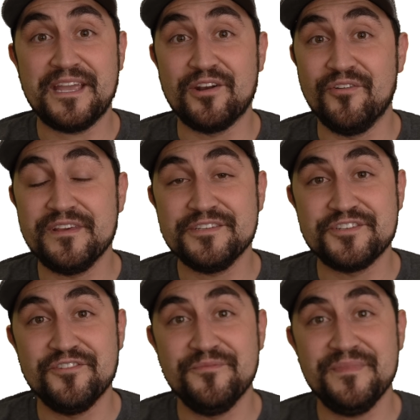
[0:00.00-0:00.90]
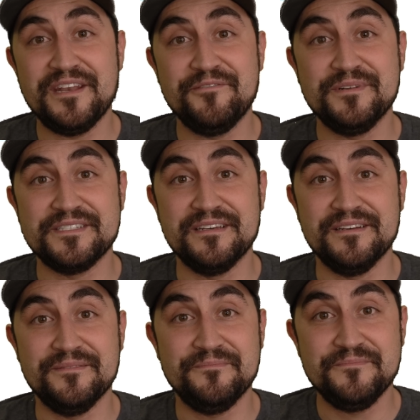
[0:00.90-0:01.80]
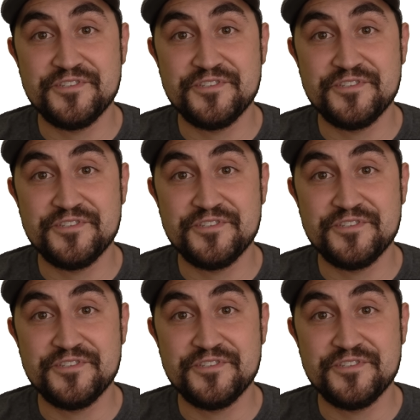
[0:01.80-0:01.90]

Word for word: I can only assume that it was a